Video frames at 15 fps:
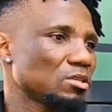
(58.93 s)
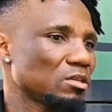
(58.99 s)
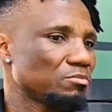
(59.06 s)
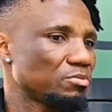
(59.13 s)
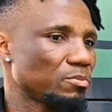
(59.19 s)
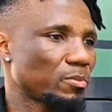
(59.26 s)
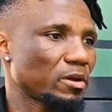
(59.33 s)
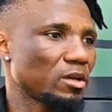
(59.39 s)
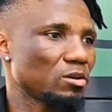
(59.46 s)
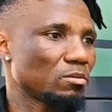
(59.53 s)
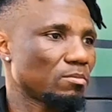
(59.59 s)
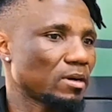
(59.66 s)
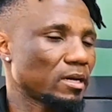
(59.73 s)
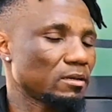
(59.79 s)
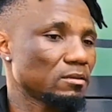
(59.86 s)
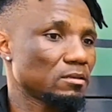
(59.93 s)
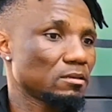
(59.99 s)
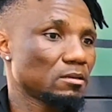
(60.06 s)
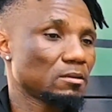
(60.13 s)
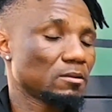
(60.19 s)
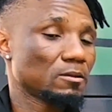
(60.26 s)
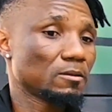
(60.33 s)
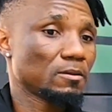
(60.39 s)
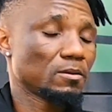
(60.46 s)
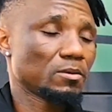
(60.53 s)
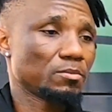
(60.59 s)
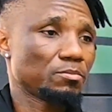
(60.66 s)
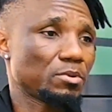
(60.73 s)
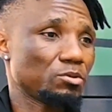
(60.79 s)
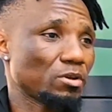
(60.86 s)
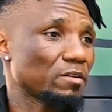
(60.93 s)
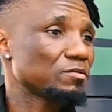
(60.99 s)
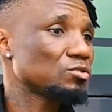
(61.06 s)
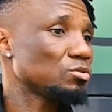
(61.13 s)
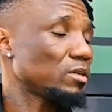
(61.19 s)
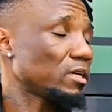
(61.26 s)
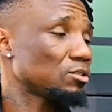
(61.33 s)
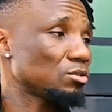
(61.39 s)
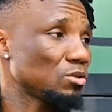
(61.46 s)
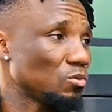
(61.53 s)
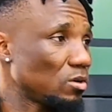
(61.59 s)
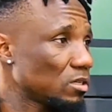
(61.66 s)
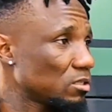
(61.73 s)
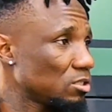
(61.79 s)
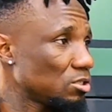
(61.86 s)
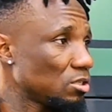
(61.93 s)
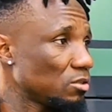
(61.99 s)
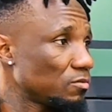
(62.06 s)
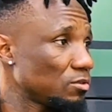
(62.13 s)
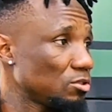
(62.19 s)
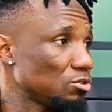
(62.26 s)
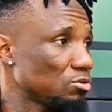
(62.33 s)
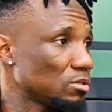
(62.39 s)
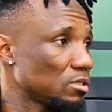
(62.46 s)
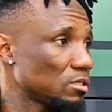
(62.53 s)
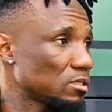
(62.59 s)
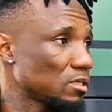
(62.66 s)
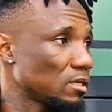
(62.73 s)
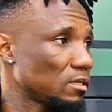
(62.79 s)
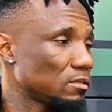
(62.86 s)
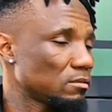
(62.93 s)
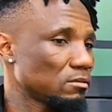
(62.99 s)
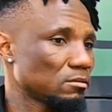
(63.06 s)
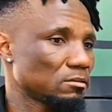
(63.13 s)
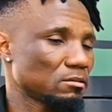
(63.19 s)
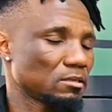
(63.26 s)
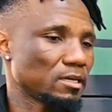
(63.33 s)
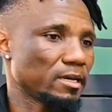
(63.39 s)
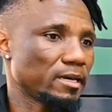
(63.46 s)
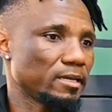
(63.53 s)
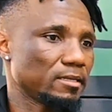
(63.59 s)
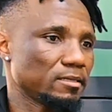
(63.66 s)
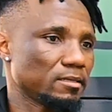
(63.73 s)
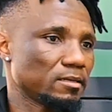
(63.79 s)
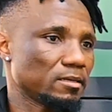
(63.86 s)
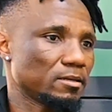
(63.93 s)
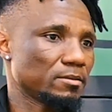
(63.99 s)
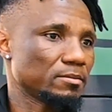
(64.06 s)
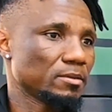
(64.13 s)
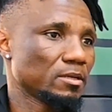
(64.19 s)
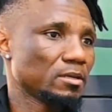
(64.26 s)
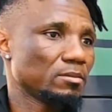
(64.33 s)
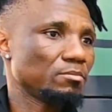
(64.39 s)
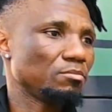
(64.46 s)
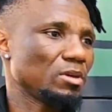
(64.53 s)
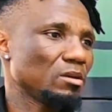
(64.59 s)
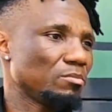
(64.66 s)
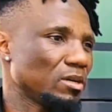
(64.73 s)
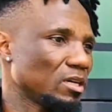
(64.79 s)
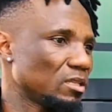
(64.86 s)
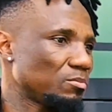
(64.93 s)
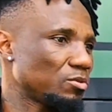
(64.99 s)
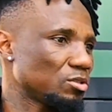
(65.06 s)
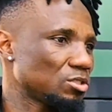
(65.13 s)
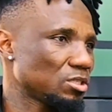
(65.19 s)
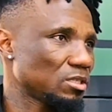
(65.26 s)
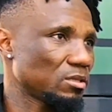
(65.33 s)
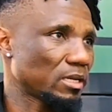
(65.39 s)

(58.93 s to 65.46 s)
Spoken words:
can prepare your mind, but you have to actually walk the journey for you to understand. And me being in the position